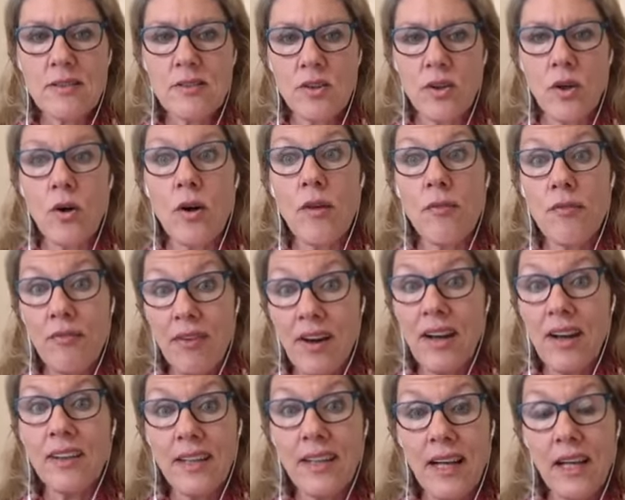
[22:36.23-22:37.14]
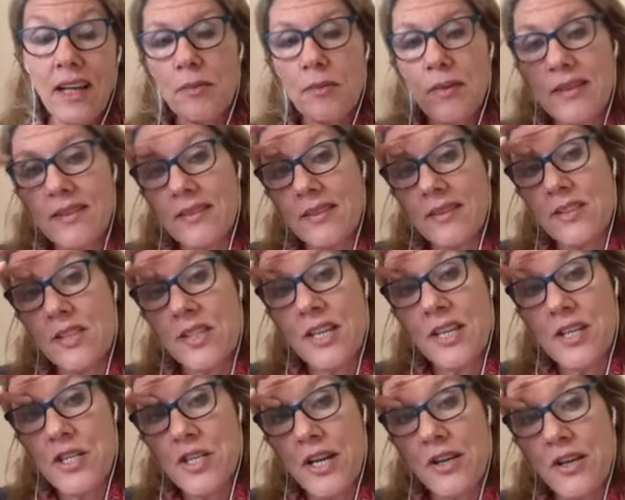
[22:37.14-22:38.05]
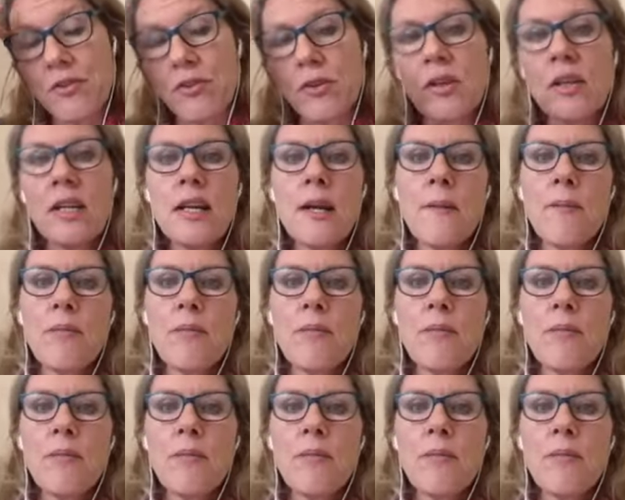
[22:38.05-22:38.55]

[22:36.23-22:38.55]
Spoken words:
So fungal elements in general,